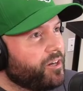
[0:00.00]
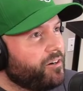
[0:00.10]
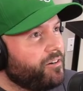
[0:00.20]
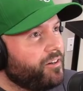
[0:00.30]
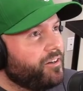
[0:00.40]

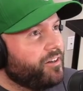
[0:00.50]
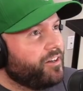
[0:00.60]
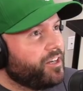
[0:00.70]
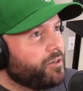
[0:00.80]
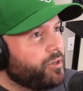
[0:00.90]
though.
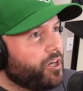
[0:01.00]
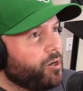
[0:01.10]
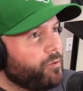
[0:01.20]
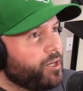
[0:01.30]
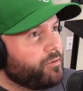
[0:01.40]
Here we
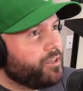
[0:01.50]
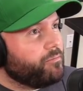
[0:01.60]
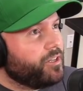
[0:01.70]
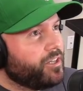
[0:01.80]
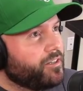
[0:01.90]
go, baby.
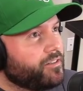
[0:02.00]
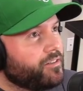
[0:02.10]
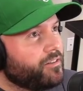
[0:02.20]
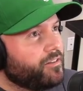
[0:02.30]
Please.